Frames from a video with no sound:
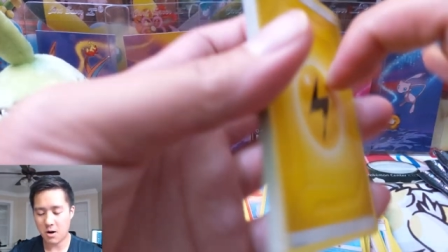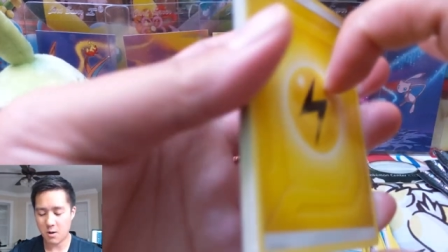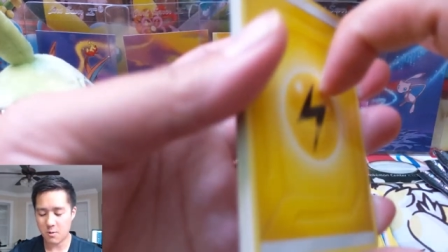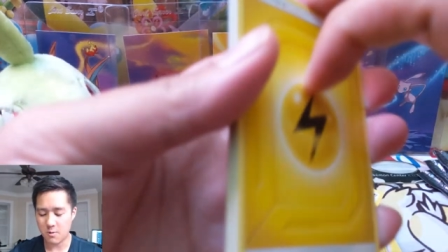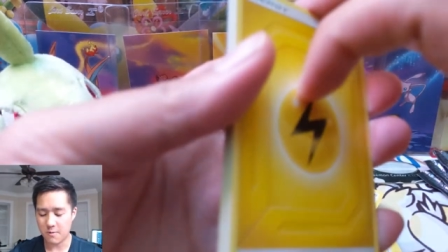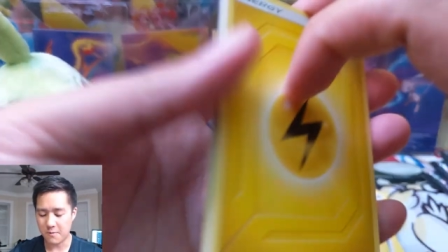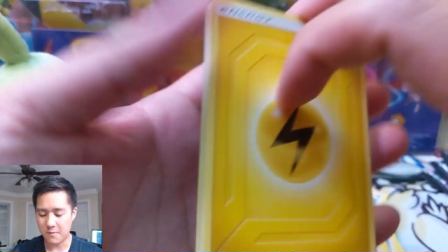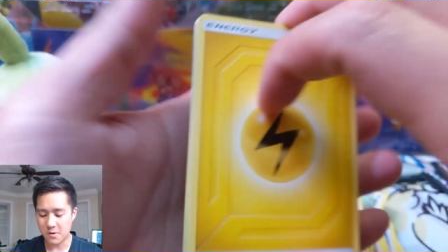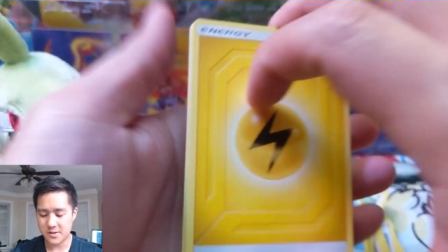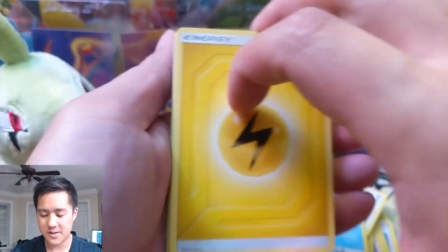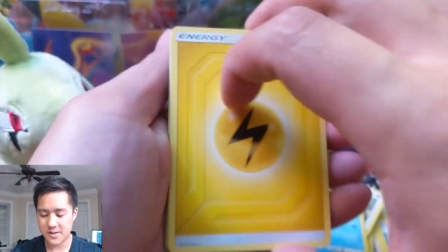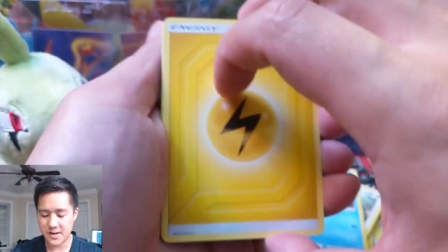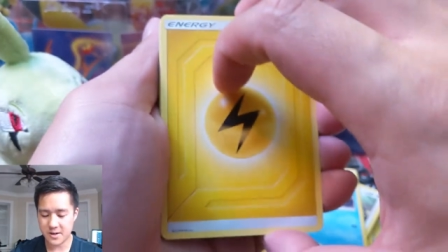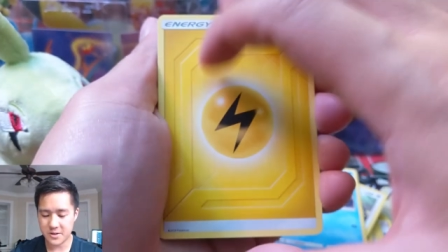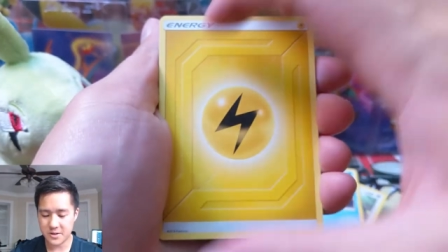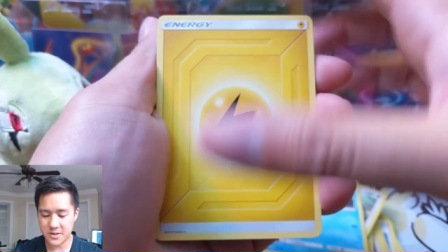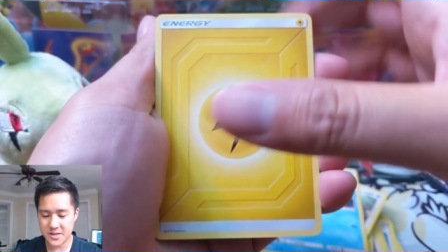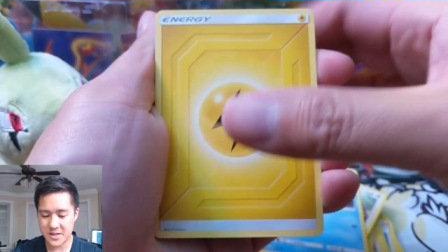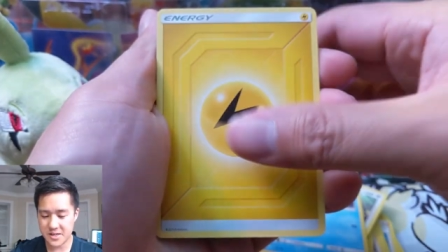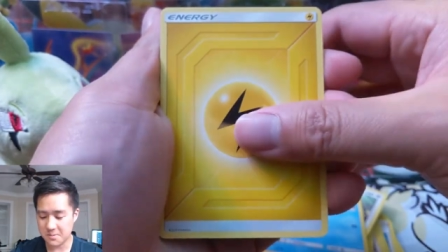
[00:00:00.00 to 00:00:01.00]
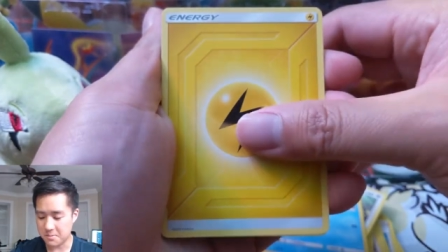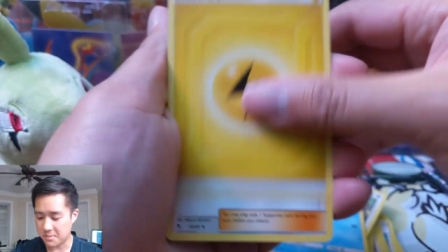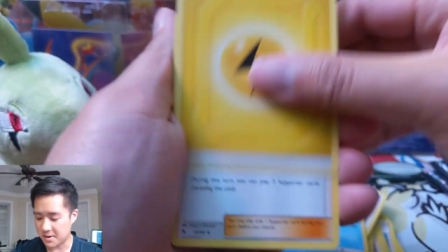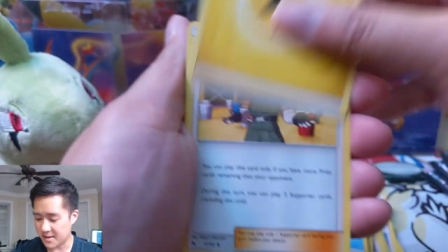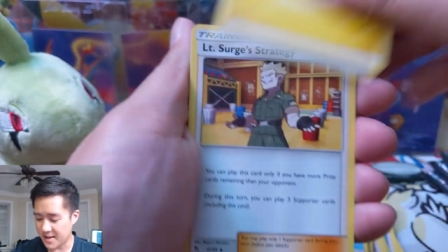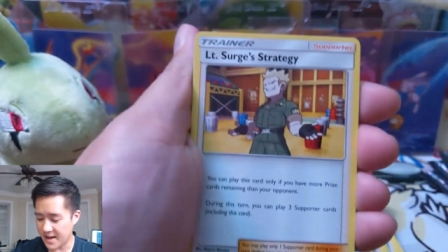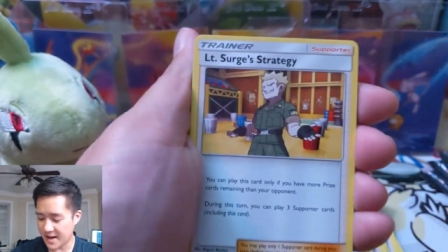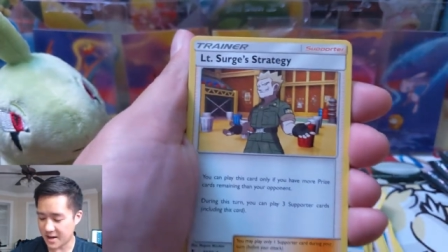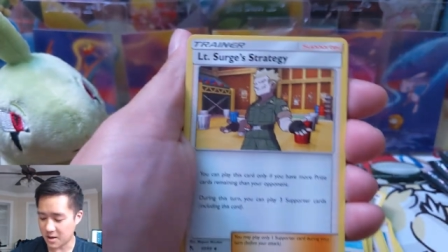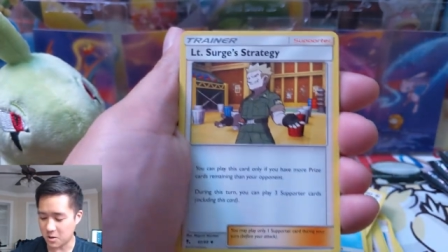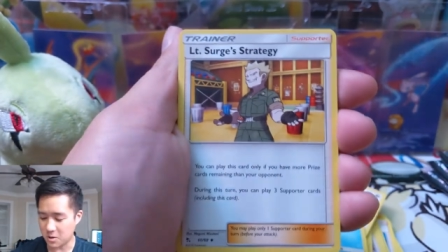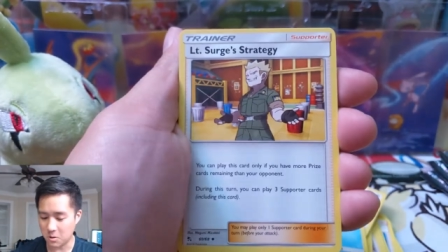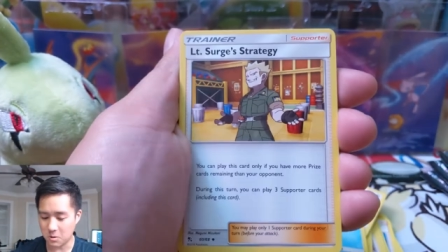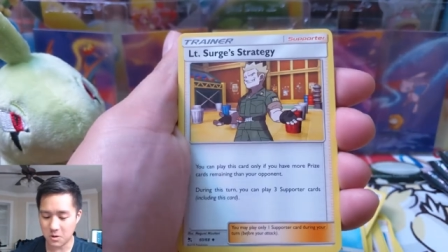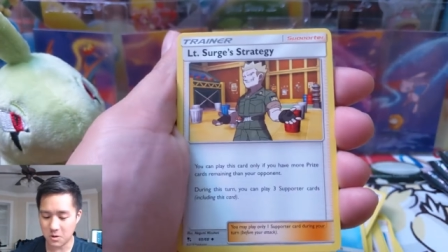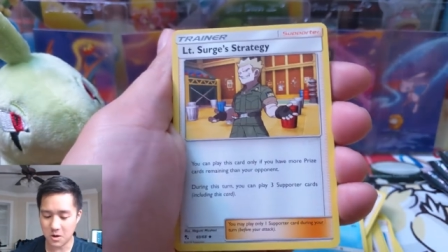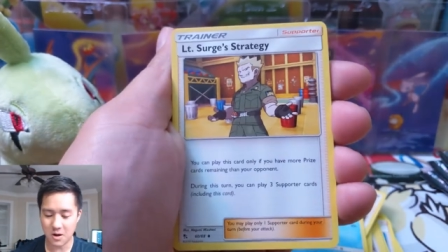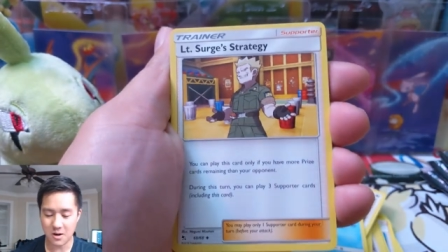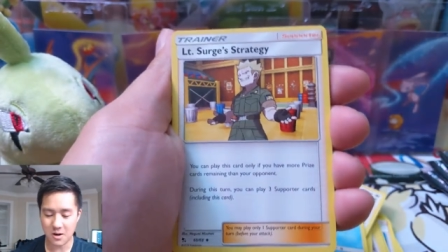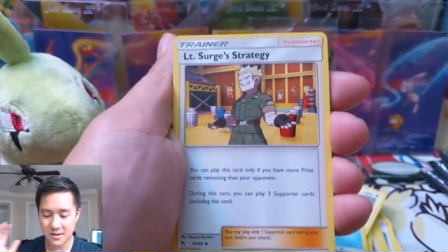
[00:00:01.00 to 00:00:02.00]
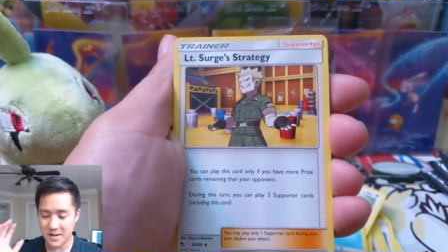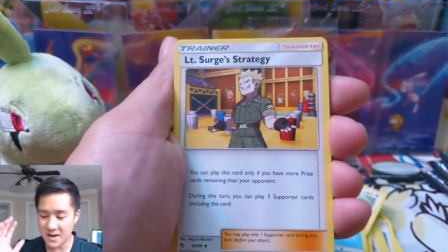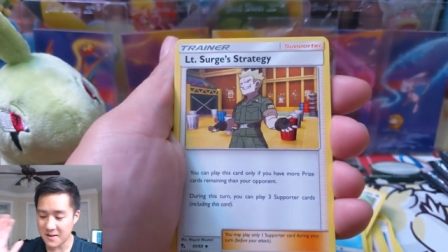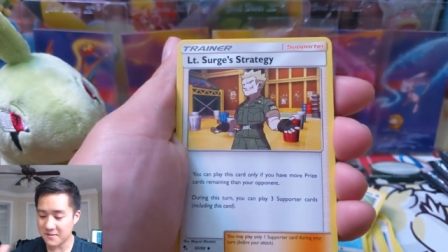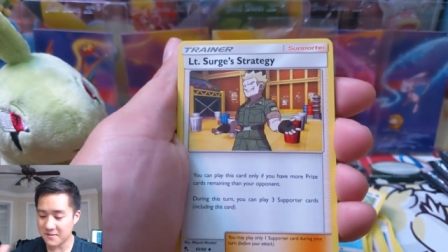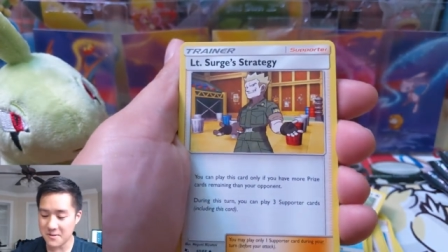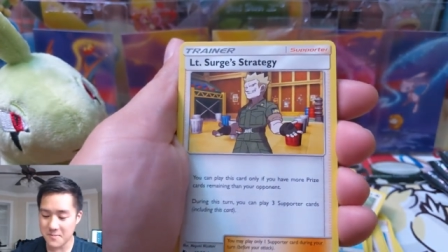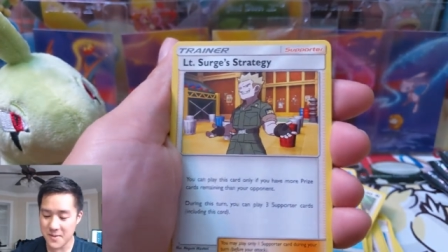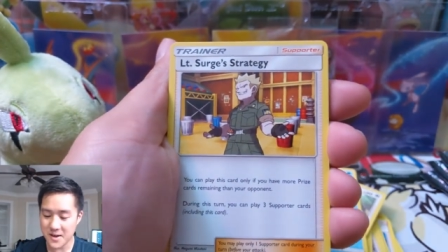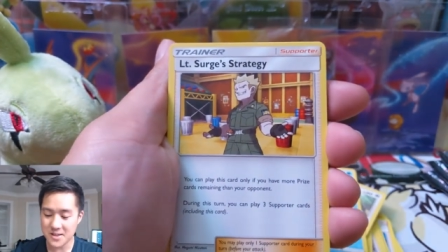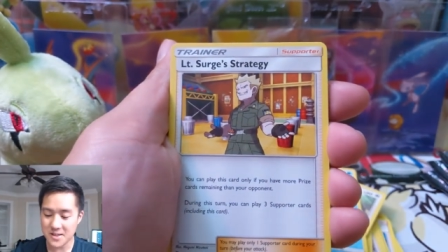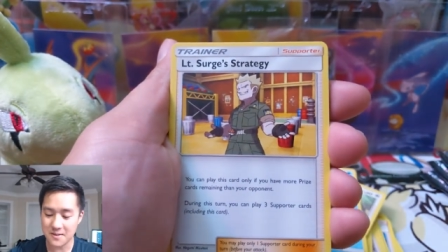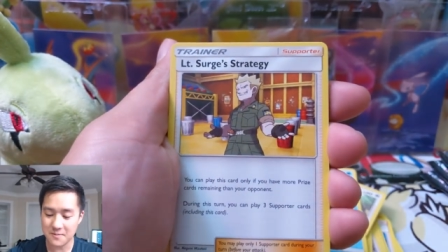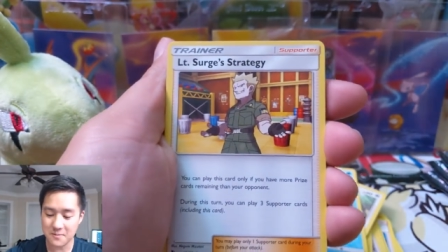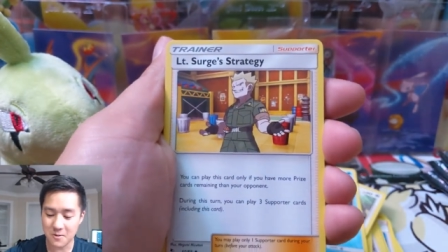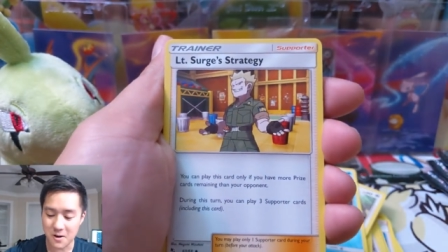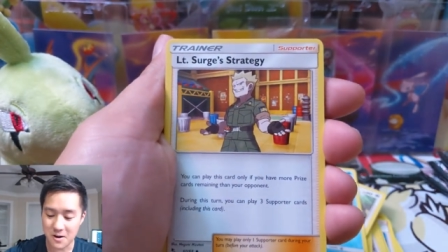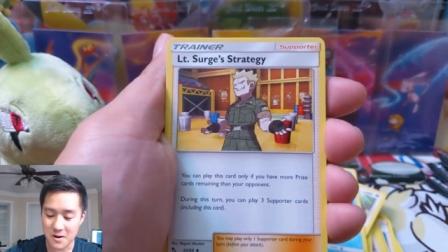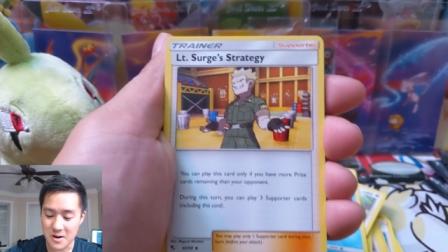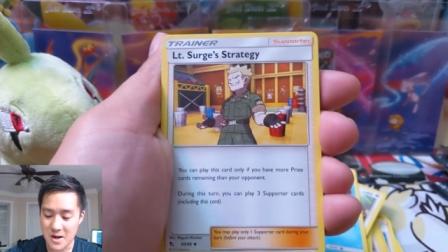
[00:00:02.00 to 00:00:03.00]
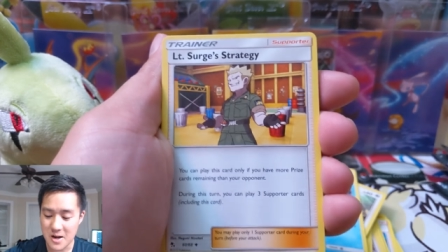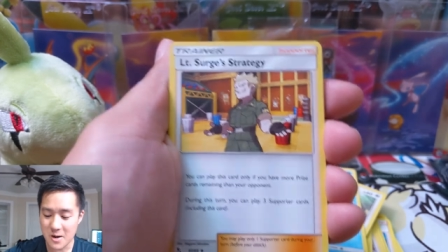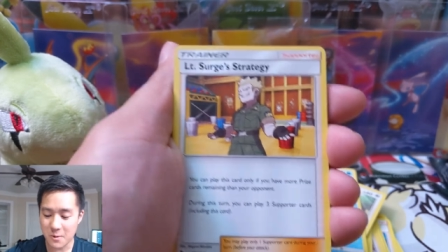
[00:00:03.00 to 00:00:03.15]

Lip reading: are reverse energies, but that gold card definitely makes up for it.